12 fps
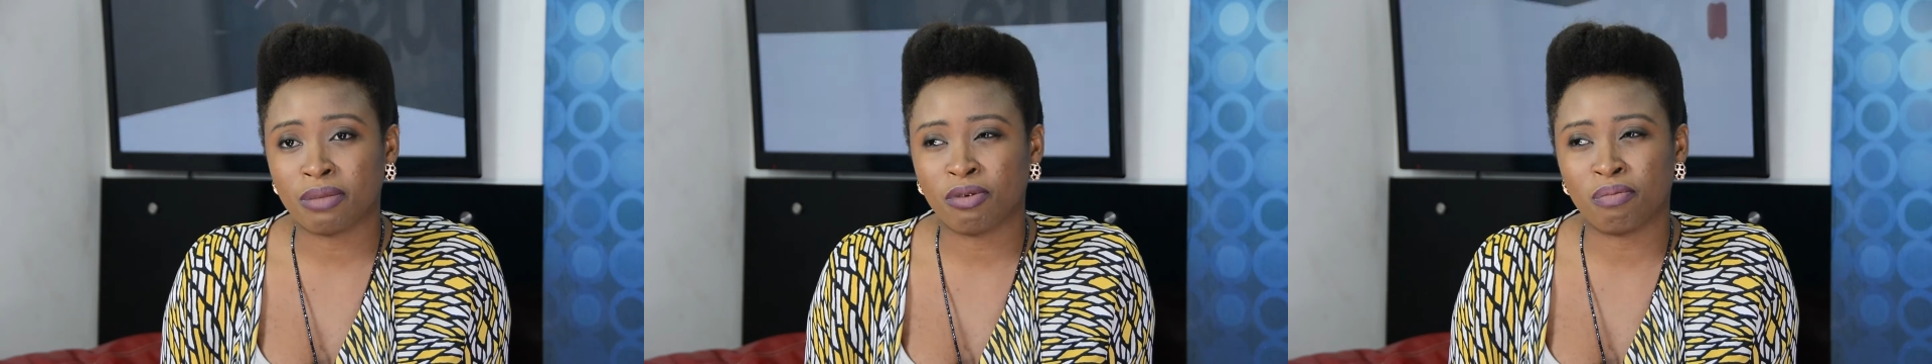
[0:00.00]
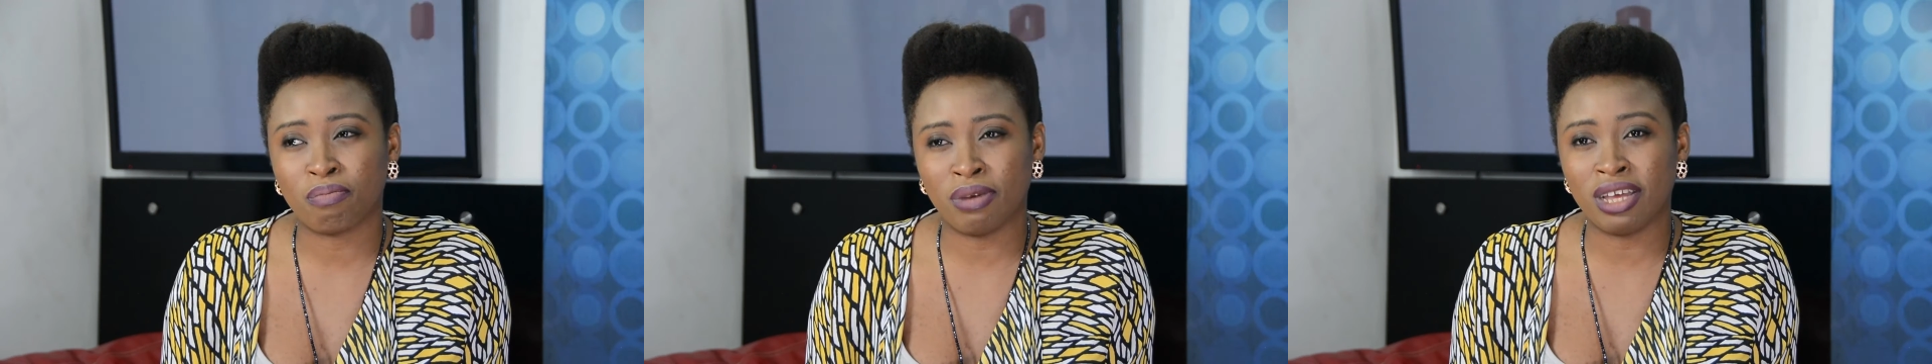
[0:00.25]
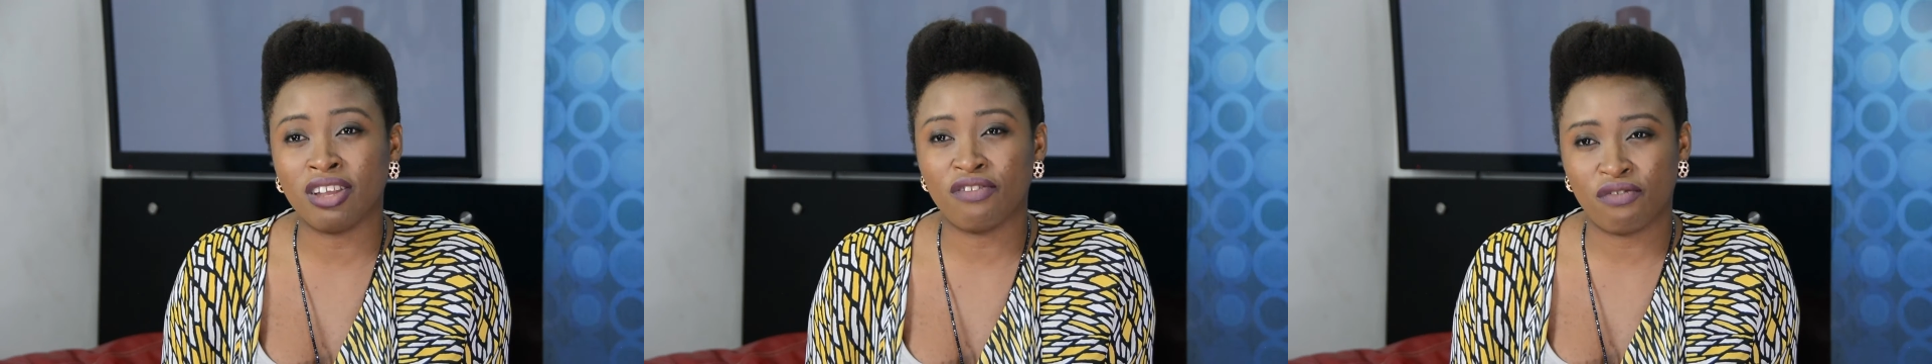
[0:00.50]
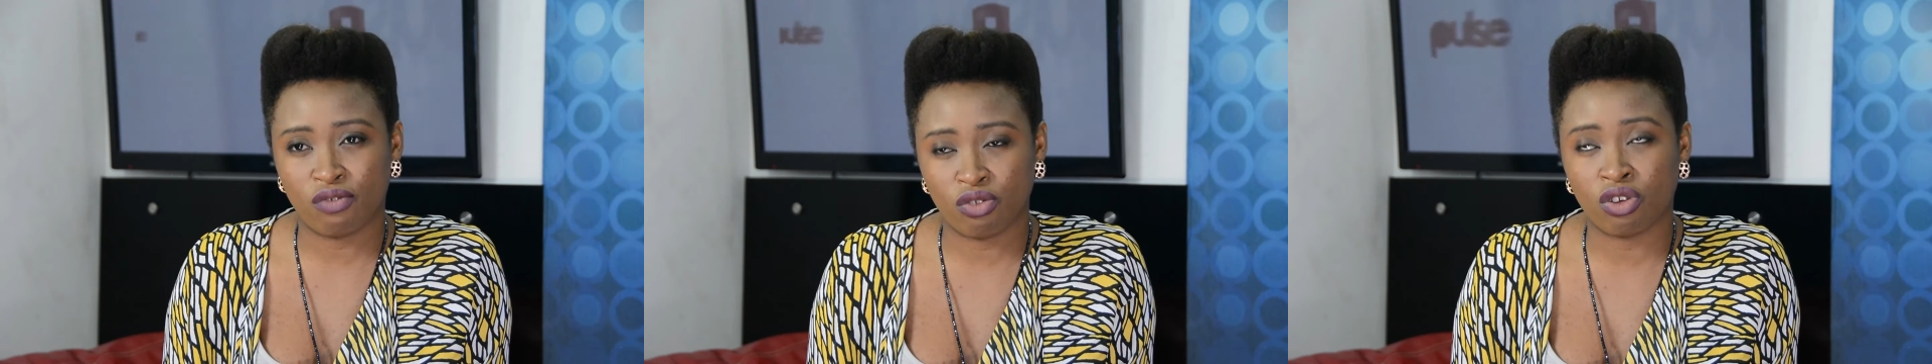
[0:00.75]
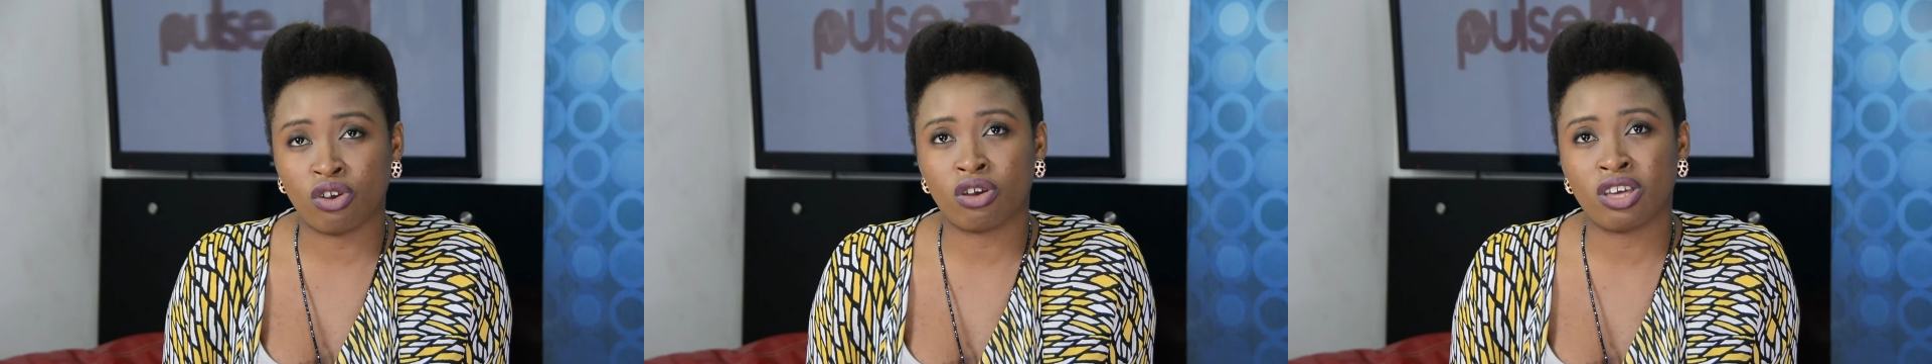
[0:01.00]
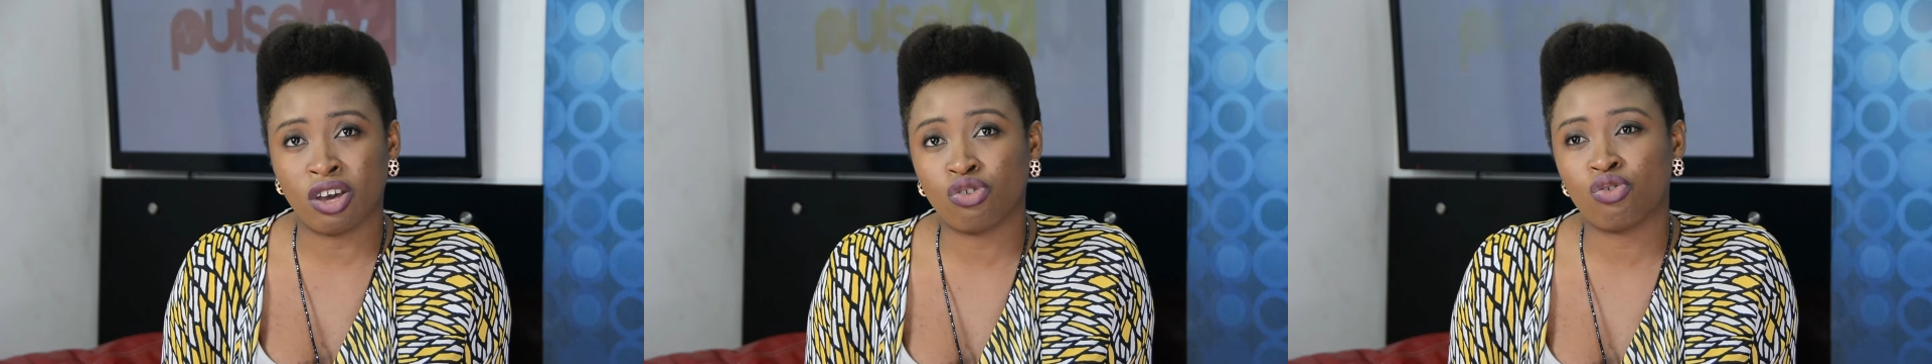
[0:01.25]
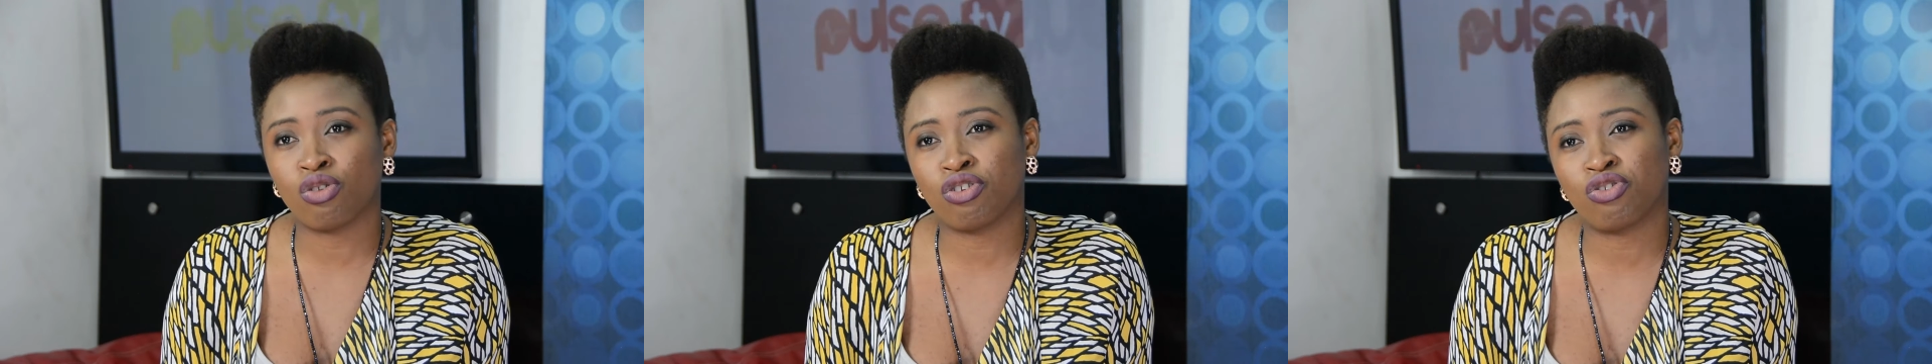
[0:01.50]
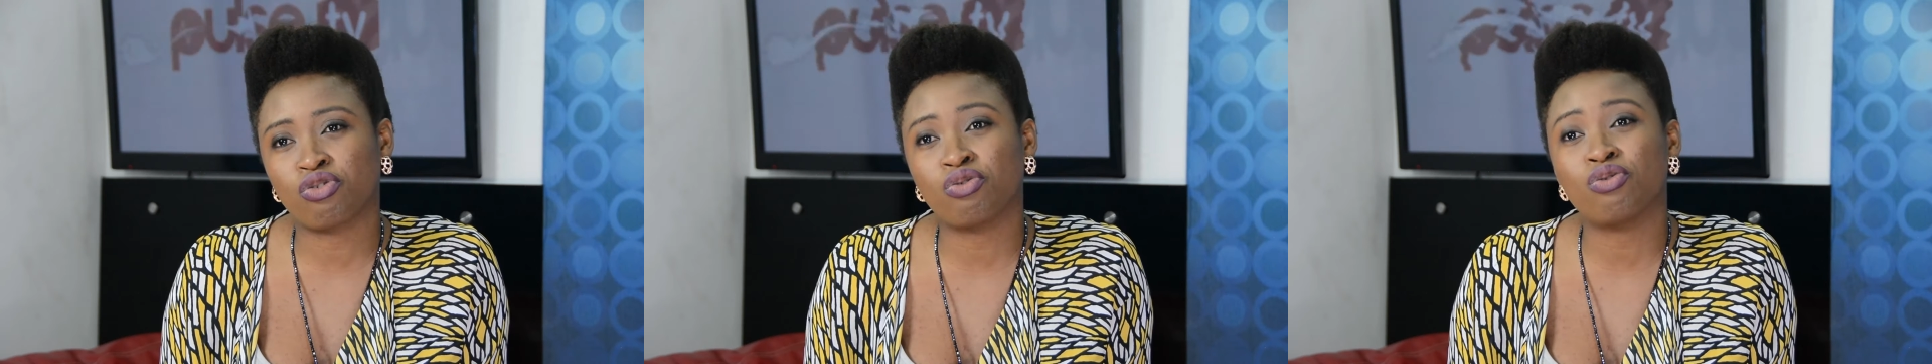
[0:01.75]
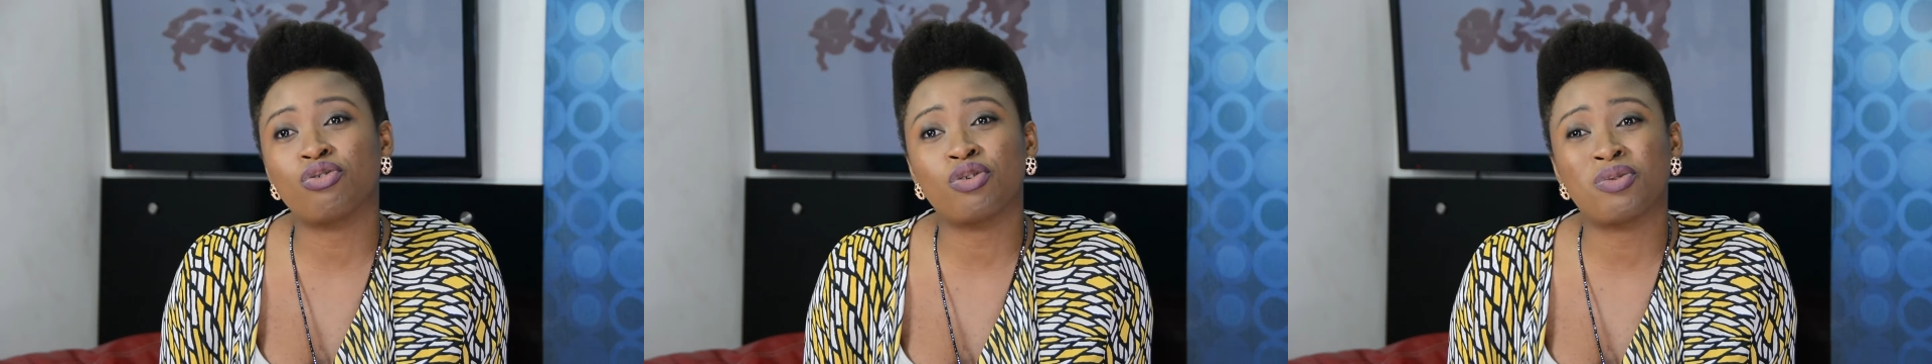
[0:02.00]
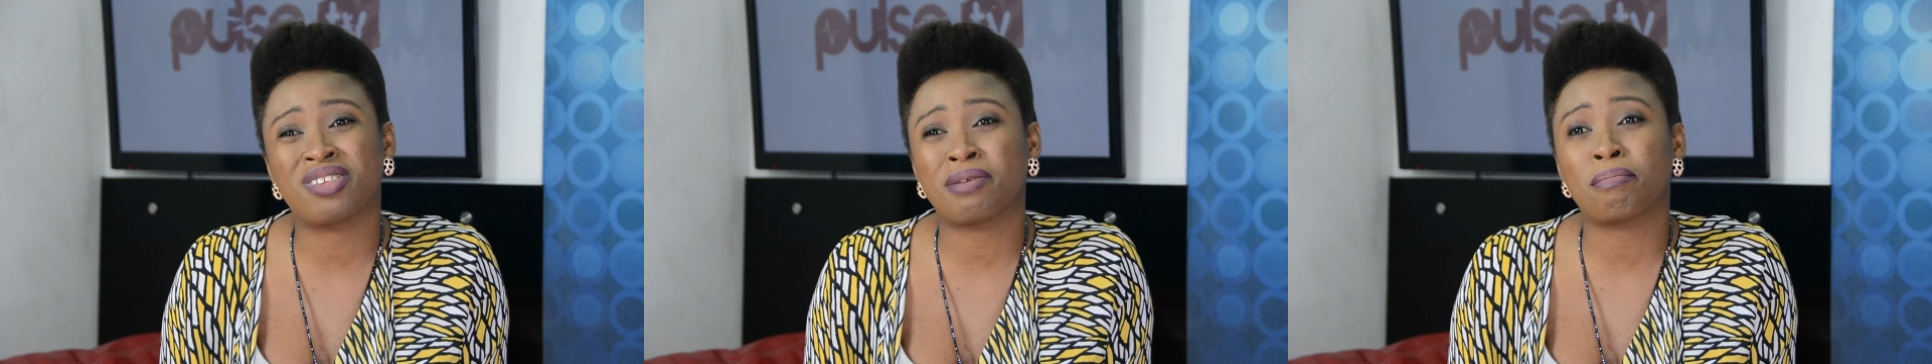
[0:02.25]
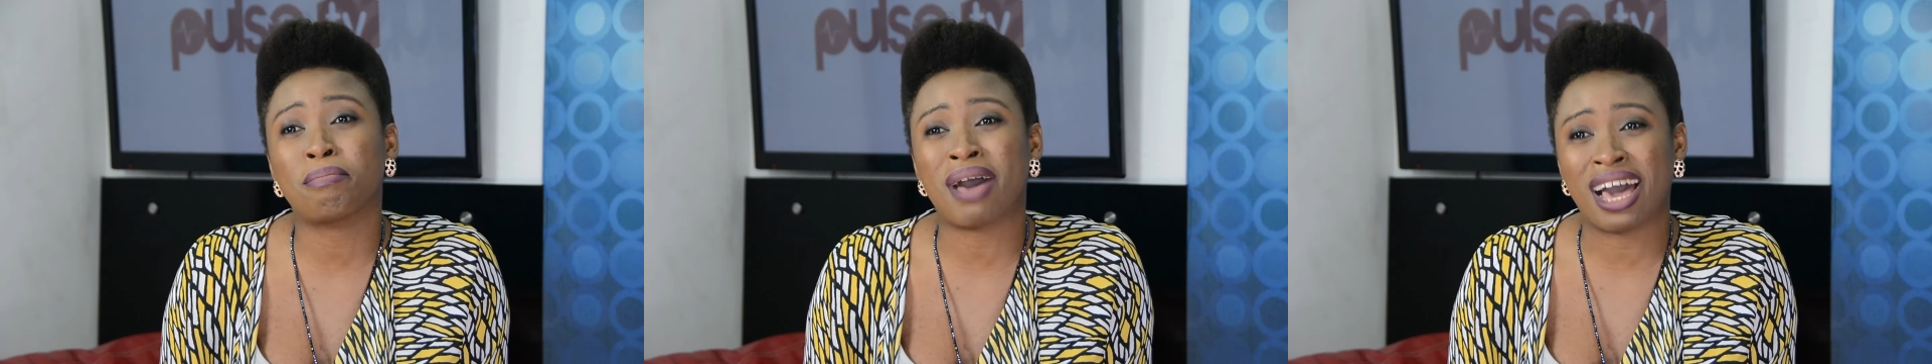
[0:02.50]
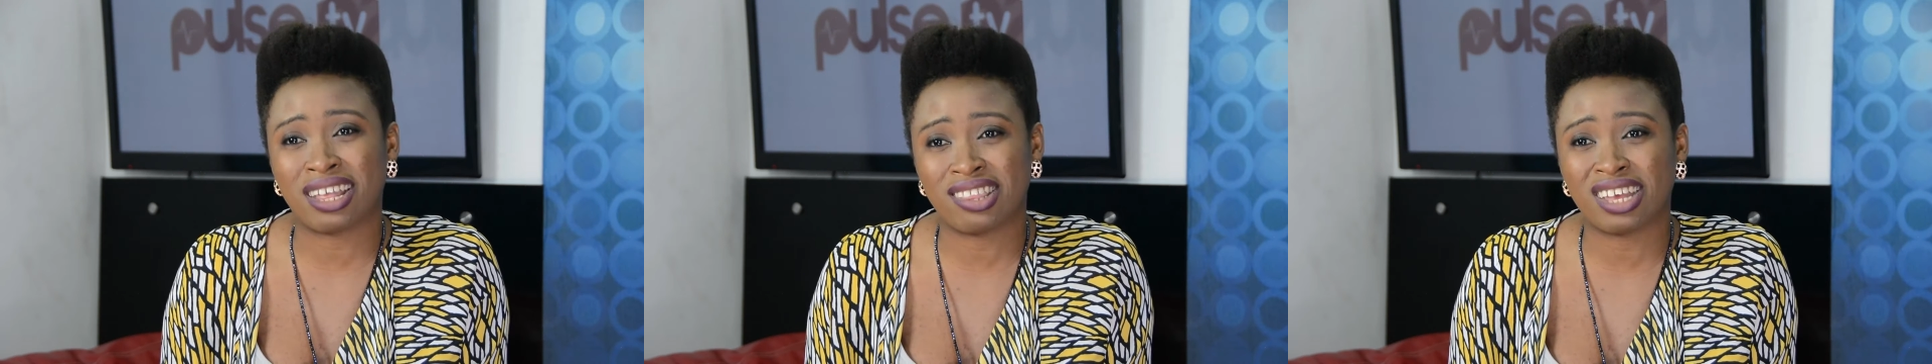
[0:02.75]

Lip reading: but being a girls only school, it was a packed